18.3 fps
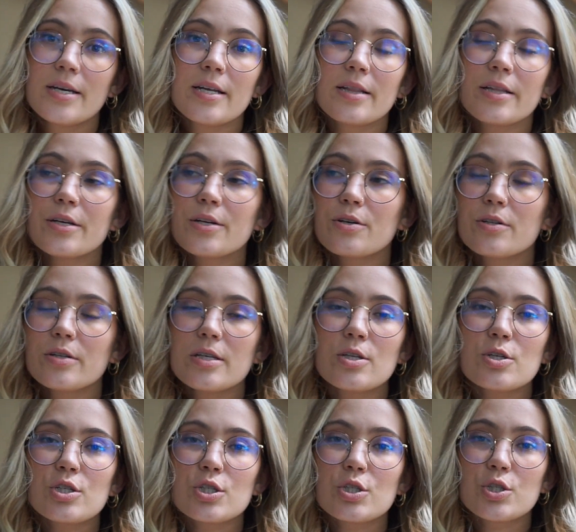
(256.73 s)
literally
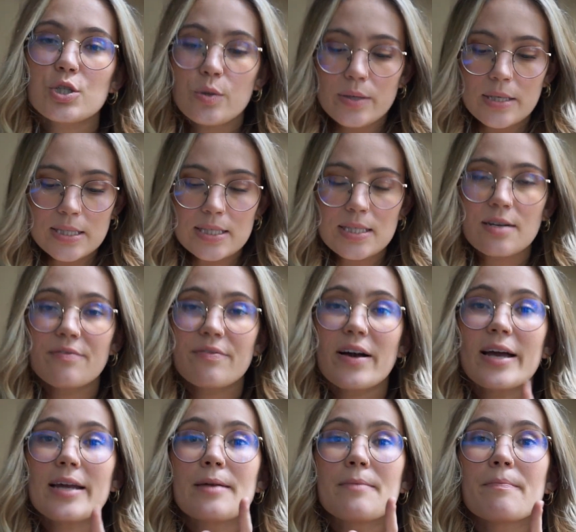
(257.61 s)
they're just so easy to
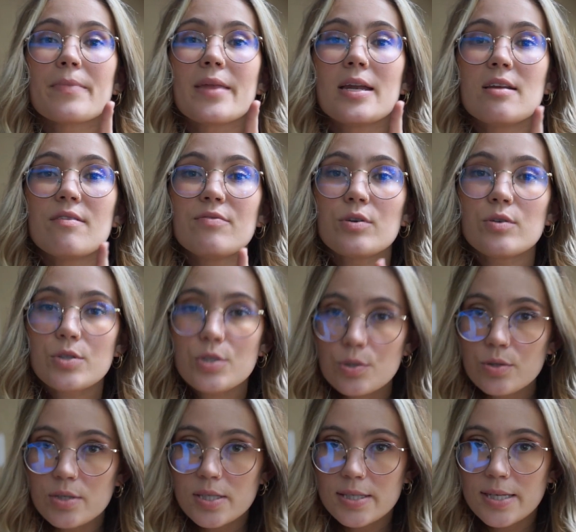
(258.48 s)
find. And if you
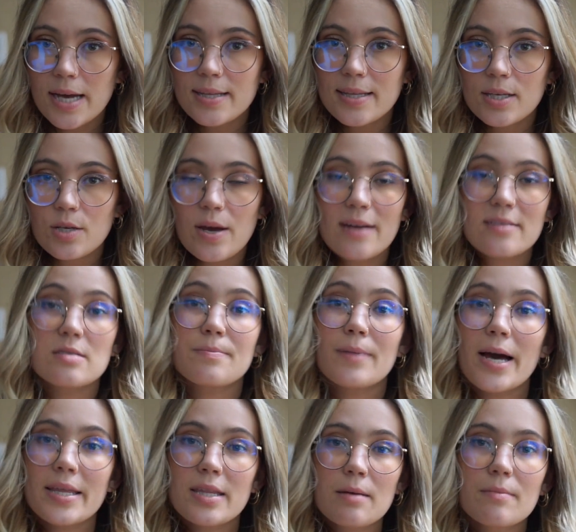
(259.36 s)
do decide that you have to
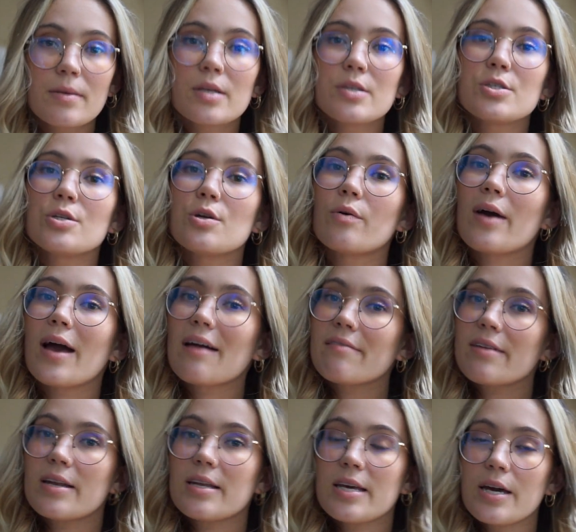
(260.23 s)
buy them because you don't
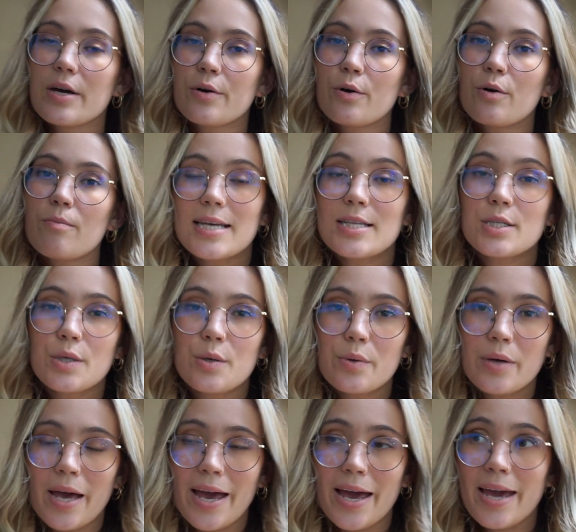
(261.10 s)
have any at home, it's
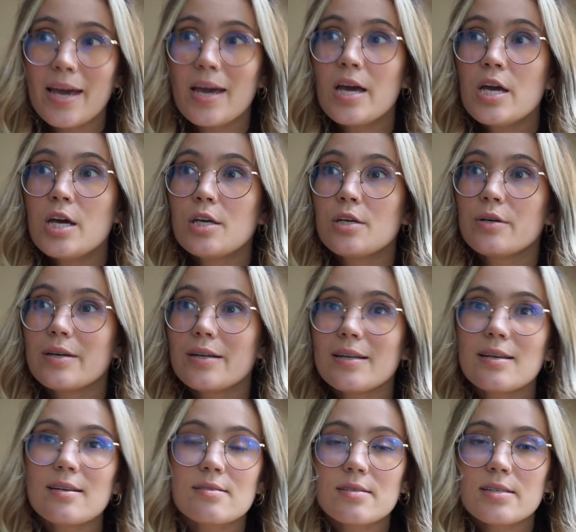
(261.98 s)
okay. You
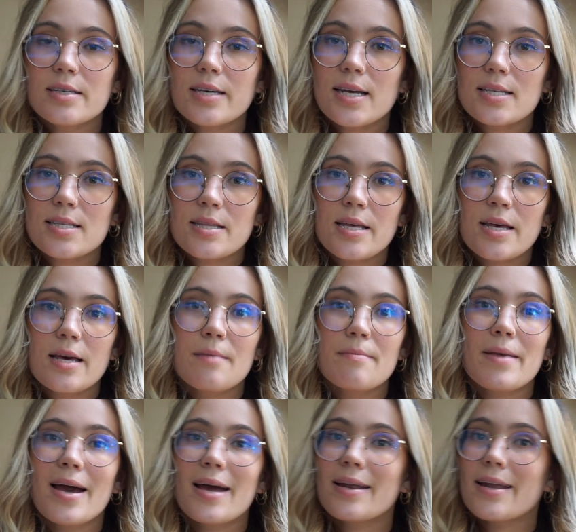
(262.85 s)
can easily get
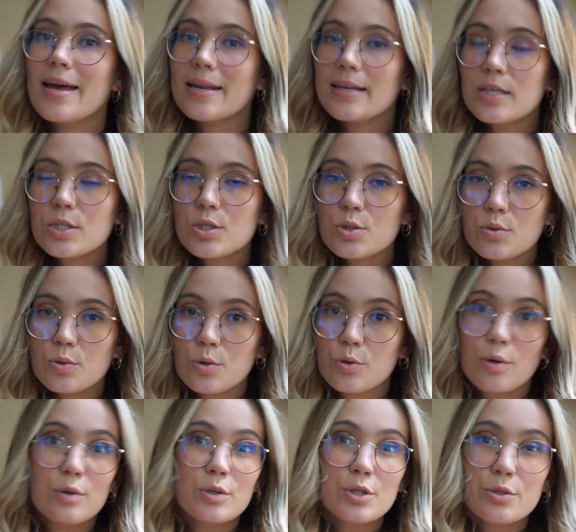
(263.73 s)
them at any
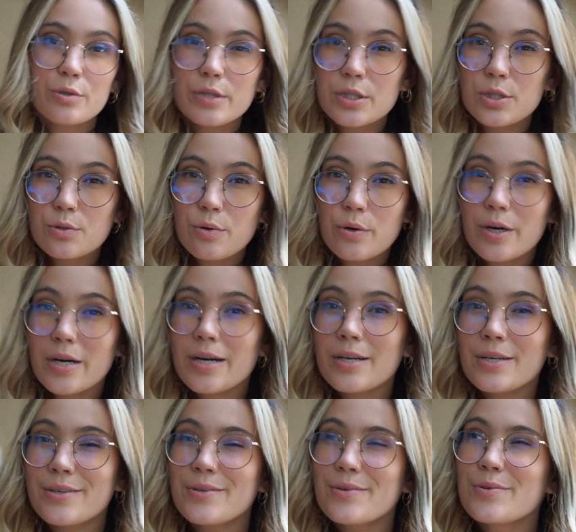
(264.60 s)
grocery
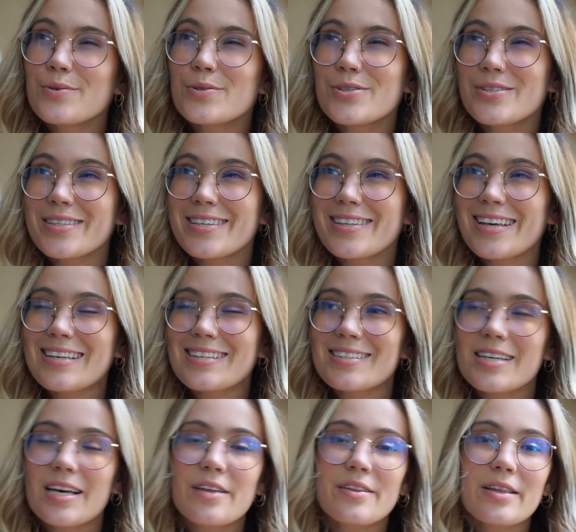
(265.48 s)
store. Usually they
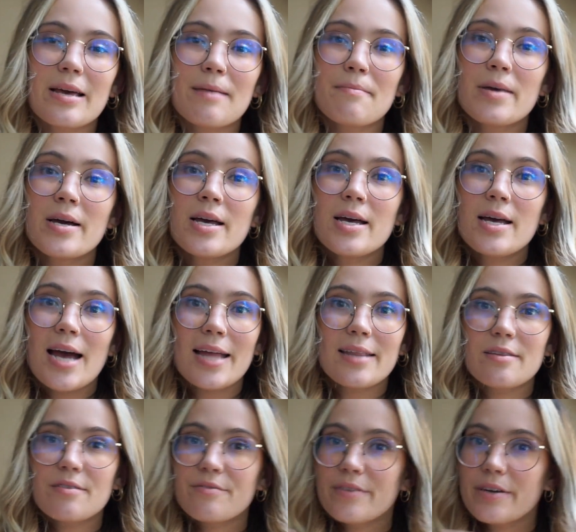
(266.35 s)
sell them
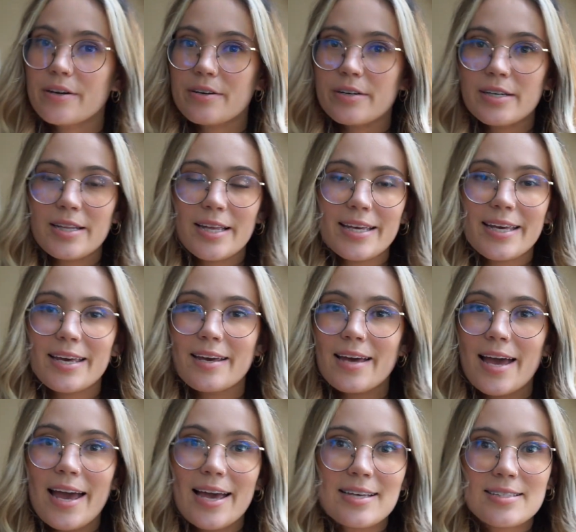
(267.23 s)
at the very
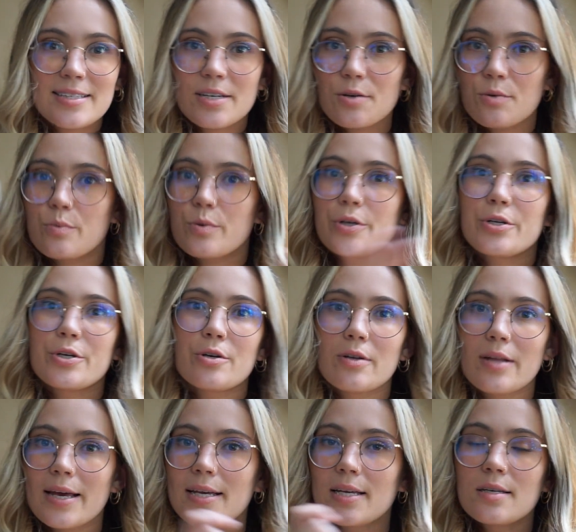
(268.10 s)
exit where
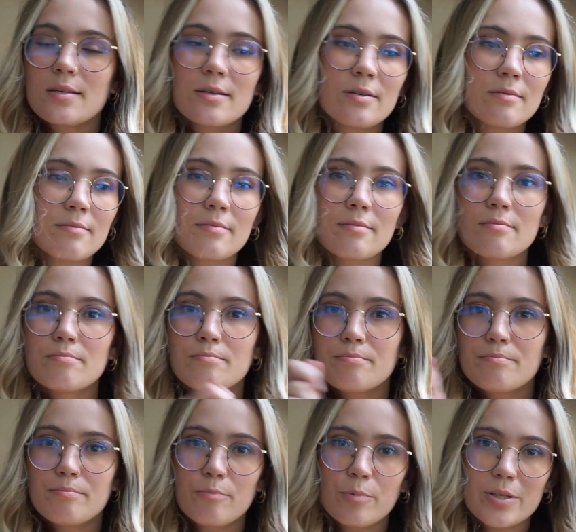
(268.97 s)
you're
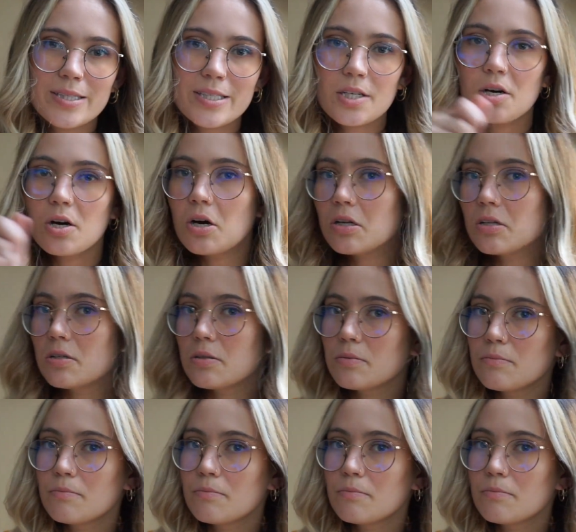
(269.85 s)
what's it called?